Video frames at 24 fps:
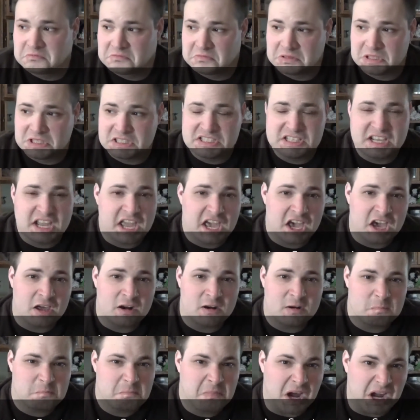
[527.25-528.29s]
let's say,
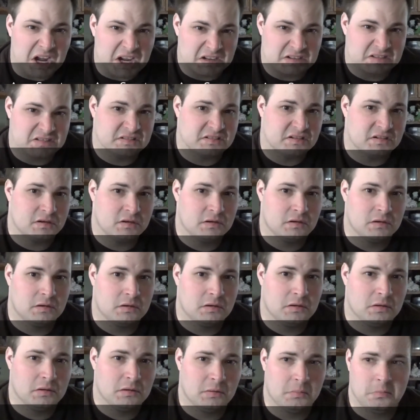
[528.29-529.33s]
$100,
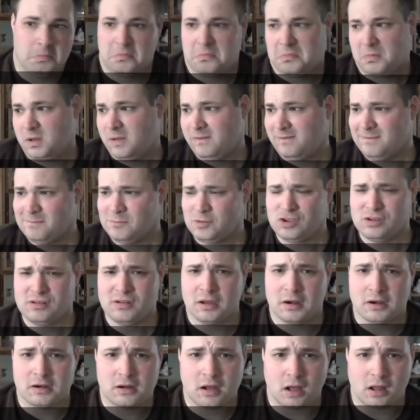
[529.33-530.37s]
give them
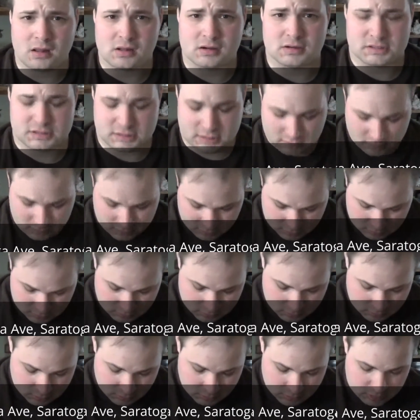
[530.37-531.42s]
$200.
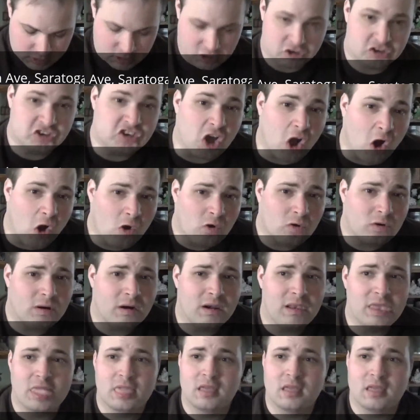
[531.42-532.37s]
Don't